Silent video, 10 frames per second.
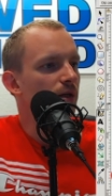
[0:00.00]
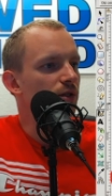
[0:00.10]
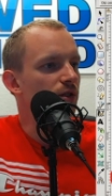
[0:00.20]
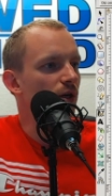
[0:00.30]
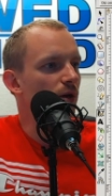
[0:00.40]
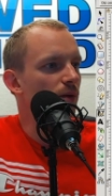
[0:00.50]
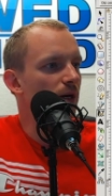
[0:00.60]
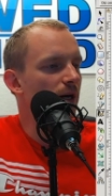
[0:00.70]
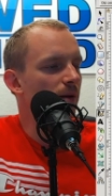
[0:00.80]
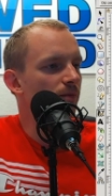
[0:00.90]

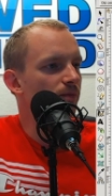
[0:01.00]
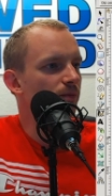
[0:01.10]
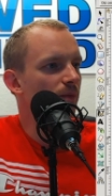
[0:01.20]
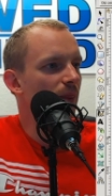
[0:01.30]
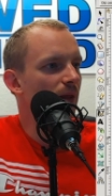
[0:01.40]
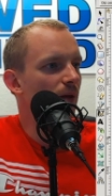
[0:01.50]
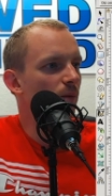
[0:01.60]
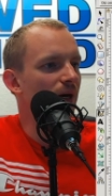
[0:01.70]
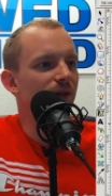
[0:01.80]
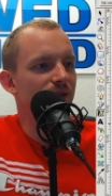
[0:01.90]
So
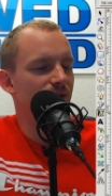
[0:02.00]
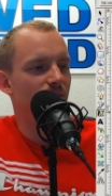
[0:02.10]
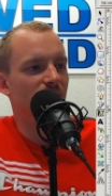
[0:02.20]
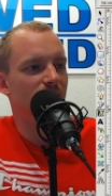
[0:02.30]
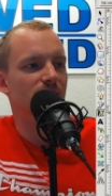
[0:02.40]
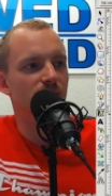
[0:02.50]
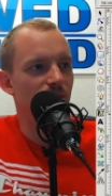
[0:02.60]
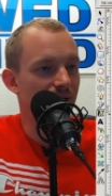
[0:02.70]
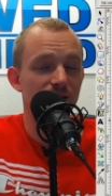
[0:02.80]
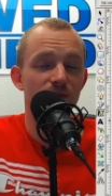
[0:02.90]
while this
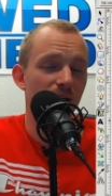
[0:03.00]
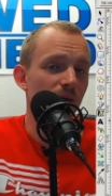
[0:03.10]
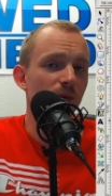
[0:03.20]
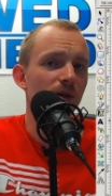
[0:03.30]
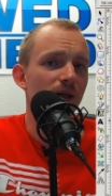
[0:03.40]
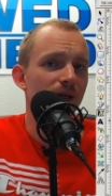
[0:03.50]
mechanism is available,